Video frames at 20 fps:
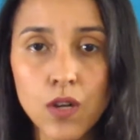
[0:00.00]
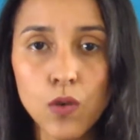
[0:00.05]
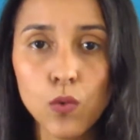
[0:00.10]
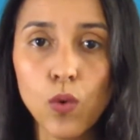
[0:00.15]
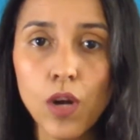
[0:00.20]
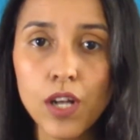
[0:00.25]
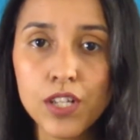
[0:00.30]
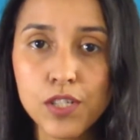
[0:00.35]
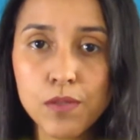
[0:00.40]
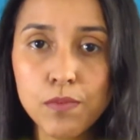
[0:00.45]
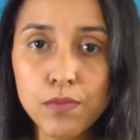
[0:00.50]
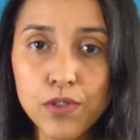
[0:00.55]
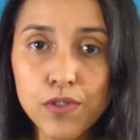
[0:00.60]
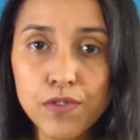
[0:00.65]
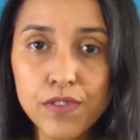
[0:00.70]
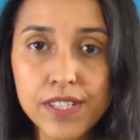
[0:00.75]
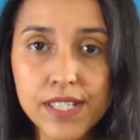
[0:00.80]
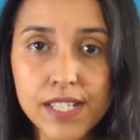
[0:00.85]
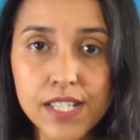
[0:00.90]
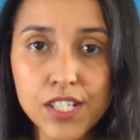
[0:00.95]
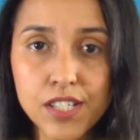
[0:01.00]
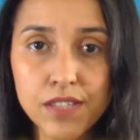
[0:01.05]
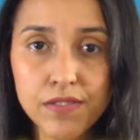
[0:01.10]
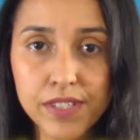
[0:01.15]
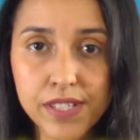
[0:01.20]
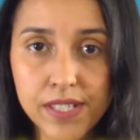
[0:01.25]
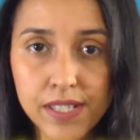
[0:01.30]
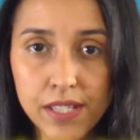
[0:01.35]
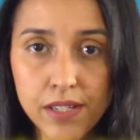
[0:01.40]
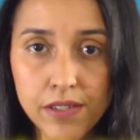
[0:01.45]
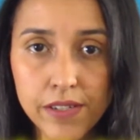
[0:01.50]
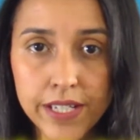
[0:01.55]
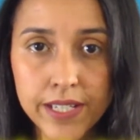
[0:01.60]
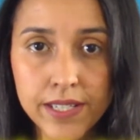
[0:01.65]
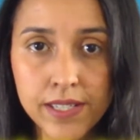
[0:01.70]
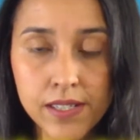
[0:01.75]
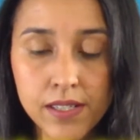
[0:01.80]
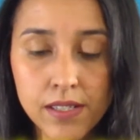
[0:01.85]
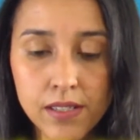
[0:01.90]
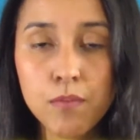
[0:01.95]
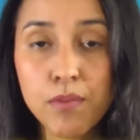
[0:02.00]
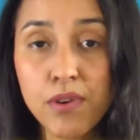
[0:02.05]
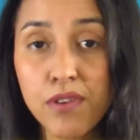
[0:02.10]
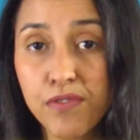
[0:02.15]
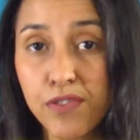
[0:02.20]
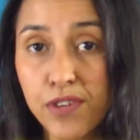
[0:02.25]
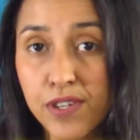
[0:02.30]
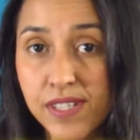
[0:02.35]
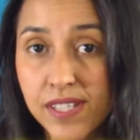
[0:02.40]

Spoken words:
Watch movies and TV series. Prefer